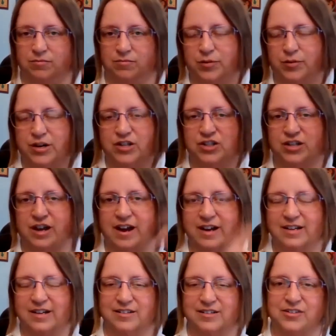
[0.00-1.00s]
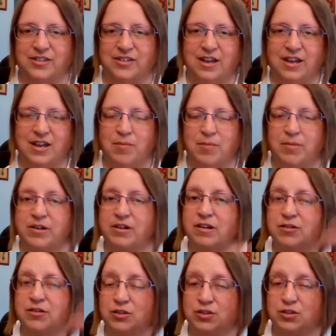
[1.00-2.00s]
preach kindness, but it
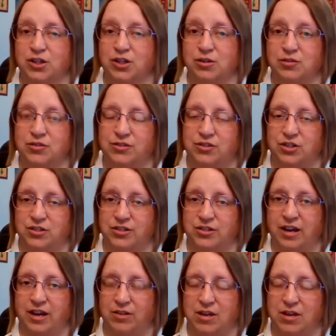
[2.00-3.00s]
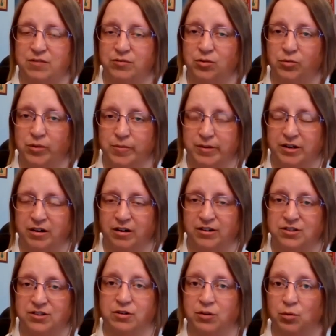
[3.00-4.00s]
also shows just how evil women
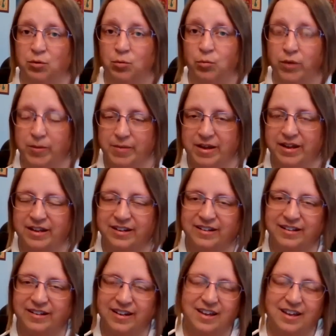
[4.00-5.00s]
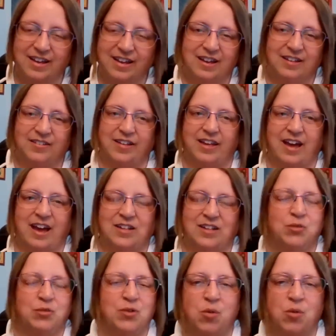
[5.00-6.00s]
are to other women. Like, I
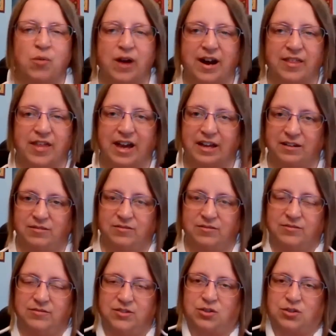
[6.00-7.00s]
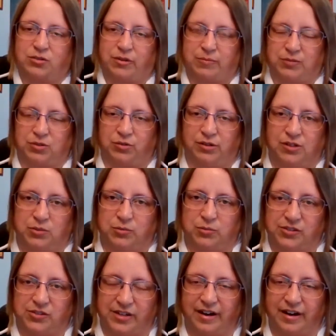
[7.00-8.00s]
don't know why that script choice
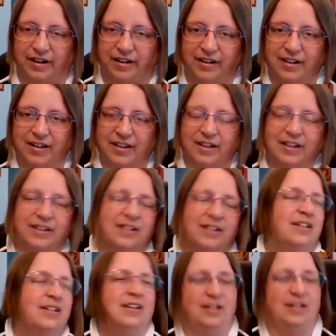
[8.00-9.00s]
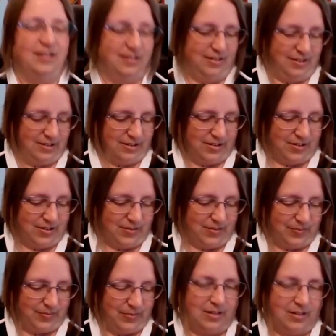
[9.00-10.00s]
was there.
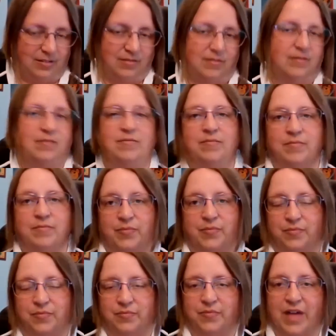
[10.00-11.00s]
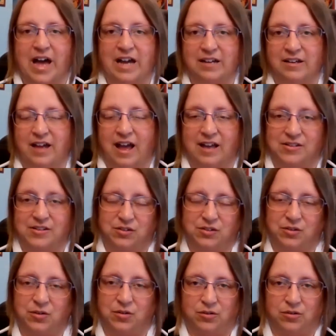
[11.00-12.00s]
That has
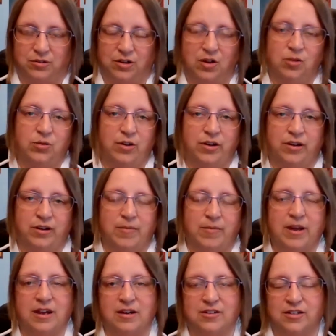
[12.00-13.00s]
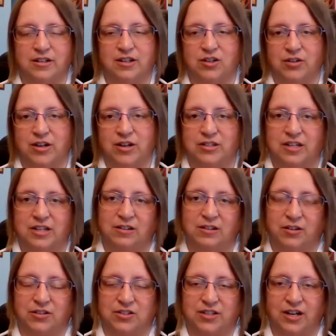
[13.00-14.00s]
the whole, oh look, a man is in a dress and he
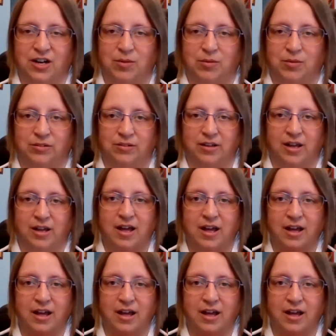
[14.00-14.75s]
looks terrible.